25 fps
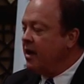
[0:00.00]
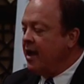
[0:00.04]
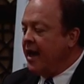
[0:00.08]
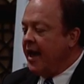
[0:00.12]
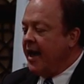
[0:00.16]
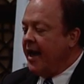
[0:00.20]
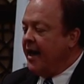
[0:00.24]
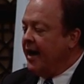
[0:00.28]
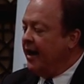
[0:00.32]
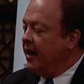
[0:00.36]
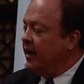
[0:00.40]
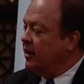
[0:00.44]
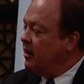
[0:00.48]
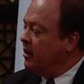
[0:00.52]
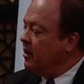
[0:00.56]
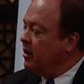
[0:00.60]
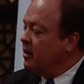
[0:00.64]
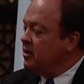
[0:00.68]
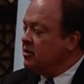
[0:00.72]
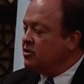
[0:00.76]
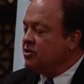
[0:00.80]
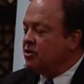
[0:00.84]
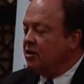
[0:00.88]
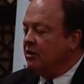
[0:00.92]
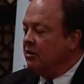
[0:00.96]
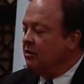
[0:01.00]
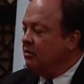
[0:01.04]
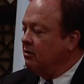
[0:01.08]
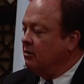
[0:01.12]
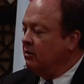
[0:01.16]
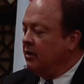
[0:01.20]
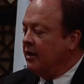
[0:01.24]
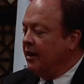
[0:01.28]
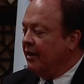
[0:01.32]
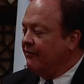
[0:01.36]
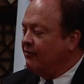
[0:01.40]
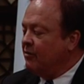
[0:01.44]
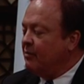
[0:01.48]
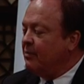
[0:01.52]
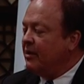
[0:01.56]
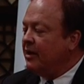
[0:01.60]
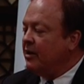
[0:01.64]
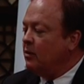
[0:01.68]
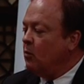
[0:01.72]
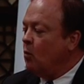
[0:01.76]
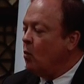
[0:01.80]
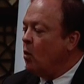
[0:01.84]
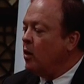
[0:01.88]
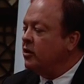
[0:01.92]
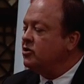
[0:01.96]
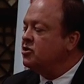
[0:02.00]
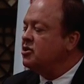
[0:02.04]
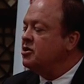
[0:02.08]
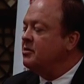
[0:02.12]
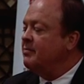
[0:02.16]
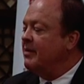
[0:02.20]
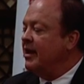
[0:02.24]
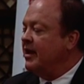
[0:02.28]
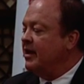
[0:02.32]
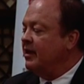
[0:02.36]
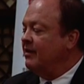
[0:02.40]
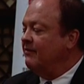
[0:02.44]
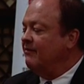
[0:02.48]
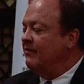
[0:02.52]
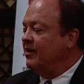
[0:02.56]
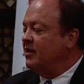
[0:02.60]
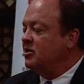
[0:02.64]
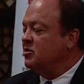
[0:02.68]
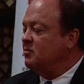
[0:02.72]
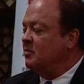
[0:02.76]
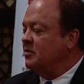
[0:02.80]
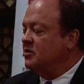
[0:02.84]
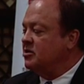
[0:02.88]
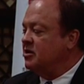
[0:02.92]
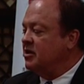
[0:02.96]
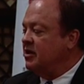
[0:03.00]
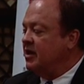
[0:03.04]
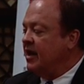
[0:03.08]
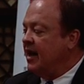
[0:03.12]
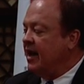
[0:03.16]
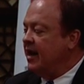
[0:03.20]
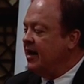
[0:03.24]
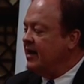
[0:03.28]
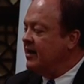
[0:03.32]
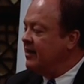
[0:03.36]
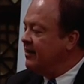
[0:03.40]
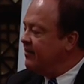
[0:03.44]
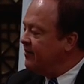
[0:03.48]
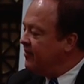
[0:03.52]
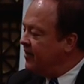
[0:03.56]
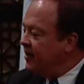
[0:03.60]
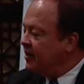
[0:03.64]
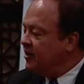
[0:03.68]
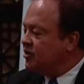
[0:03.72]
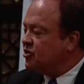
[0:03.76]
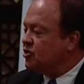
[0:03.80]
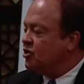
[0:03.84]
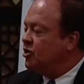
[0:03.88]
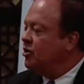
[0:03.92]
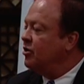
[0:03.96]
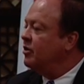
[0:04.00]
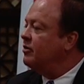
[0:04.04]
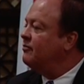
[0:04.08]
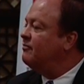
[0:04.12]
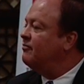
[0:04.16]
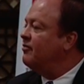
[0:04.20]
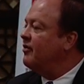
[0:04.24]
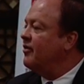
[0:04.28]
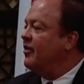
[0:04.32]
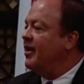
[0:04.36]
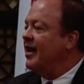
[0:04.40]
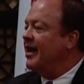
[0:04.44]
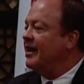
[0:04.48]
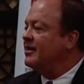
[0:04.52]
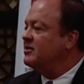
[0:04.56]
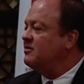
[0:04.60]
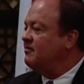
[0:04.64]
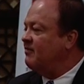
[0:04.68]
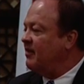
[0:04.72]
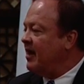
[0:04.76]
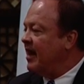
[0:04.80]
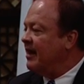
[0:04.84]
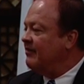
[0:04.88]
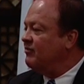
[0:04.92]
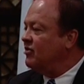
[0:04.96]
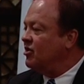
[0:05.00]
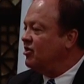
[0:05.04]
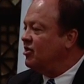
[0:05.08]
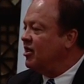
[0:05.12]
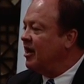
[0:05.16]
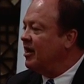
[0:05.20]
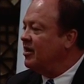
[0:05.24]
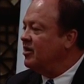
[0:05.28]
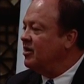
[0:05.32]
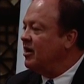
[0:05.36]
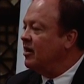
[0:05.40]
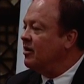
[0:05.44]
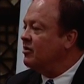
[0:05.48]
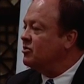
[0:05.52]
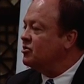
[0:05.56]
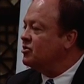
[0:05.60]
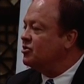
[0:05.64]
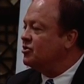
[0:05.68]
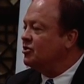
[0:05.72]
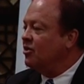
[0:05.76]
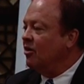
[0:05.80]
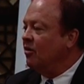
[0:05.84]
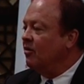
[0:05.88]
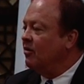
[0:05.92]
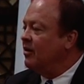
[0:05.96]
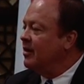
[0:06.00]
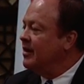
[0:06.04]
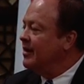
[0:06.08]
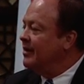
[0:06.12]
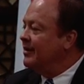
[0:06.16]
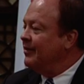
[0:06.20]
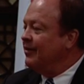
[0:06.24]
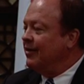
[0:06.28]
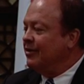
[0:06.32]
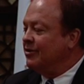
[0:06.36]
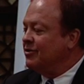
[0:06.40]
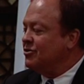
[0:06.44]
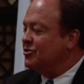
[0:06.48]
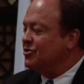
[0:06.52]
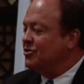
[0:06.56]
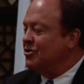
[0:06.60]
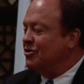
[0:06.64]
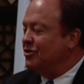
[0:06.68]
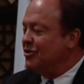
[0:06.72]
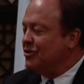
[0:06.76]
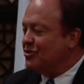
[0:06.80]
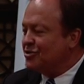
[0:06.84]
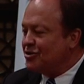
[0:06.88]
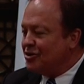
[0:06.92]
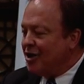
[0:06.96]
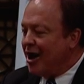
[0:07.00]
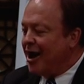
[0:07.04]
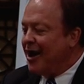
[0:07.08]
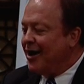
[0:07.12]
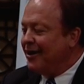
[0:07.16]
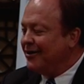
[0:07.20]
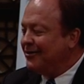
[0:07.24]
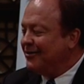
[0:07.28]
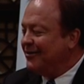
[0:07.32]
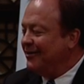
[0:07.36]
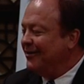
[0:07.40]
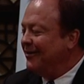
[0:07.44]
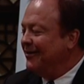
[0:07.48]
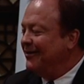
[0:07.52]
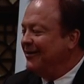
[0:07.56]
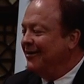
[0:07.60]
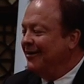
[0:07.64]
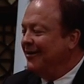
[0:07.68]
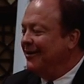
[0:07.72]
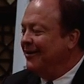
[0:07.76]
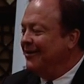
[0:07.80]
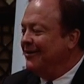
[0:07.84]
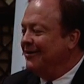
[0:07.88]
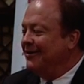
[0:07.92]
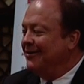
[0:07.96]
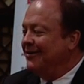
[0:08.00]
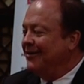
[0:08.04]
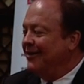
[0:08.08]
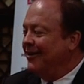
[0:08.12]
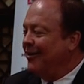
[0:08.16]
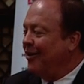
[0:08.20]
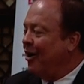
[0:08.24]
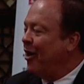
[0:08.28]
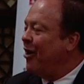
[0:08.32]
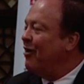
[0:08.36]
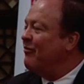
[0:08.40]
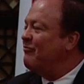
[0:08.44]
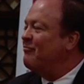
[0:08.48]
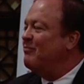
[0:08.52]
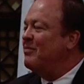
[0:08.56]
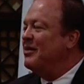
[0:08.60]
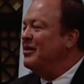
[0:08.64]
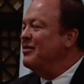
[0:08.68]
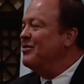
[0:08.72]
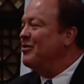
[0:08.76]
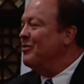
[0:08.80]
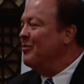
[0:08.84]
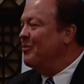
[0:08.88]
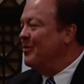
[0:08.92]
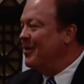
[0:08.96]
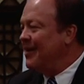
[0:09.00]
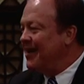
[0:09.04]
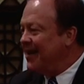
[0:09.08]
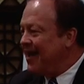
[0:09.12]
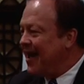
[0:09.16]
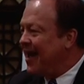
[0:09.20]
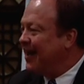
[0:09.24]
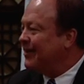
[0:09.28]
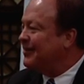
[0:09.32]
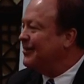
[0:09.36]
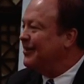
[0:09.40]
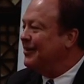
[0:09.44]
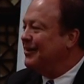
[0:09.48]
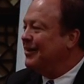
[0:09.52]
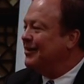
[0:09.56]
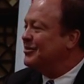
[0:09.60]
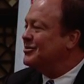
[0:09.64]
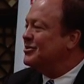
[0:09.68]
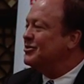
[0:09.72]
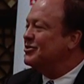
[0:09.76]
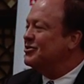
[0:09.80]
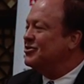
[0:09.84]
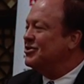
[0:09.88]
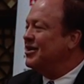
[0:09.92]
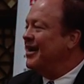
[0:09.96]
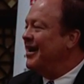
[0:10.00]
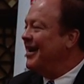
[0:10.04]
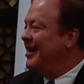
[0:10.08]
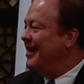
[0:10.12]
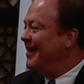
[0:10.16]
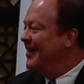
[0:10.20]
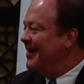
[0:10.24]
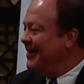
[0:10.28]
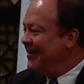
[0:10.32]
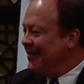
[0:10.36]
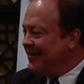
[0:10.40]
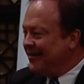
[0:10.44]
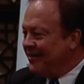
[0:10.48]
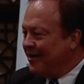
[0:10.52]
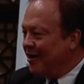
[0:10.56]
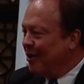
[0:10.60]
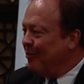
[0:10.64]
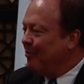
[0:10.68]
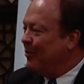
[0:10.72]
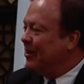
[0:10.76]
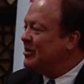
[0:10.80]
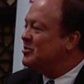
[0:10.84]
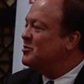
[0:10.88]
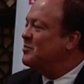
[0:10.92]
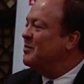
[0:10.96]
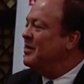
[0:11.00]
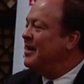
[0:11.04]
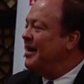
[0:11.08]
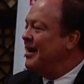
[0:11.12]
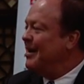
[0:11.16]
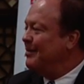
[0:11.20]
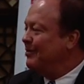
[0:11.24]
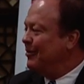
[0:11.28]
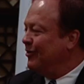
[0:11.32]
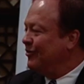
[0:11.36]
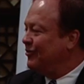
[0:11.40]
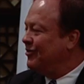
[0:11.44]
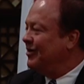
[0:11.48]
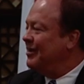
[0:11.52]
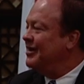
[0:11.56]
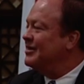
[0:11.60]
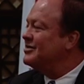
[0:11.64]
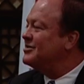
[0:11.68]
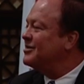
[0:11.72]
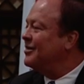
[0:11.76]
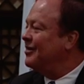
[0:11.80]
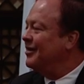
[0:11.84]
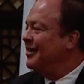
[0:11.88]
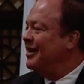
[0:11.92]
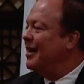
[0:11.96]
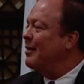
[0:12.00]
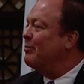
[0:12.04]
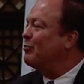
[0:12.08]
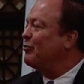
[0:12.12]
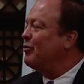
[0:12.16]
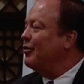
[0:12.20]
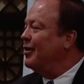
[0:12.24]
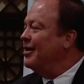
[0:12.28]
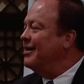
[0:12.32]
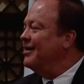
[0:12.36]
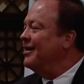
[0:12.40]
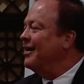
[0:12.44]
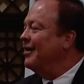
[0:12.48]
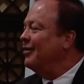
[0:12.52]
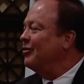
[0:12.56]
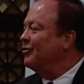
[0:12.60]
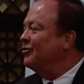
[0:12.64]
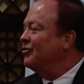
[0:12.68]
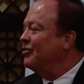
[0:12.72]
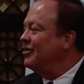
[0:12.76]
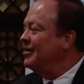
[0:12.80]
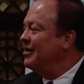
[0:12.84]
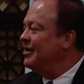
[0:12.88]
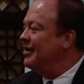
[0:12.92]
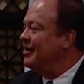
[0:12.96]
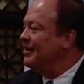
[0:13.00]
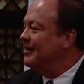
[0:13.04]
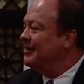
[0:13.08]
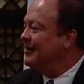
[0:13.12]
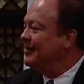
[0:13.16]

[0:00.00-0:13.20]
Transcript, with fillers: And so everybody wants to make an investment today that is good for the next five to ten years. So there's there's not a, uh, an R F P that we get that doesn't say, you know, must be able to easily upgrade to L T E.